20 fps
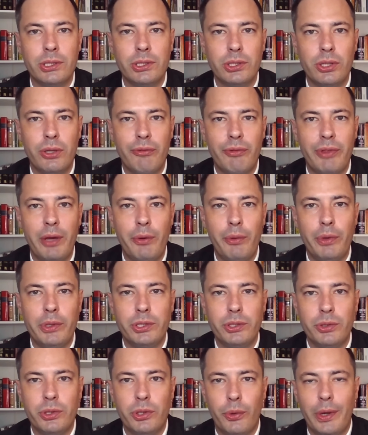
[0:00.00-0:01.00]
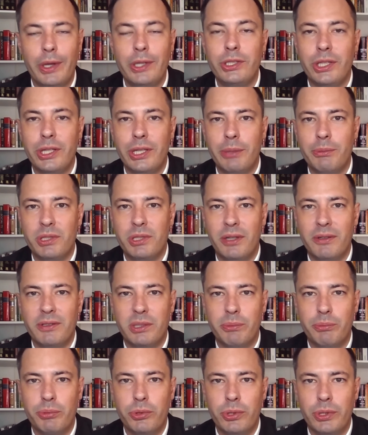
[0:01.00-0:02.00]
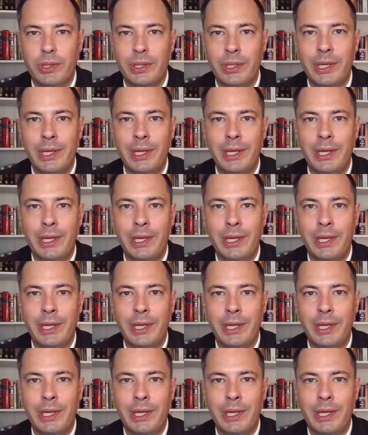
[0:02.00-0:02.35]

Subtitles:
So if they wish to ingratiate themselves to Putin,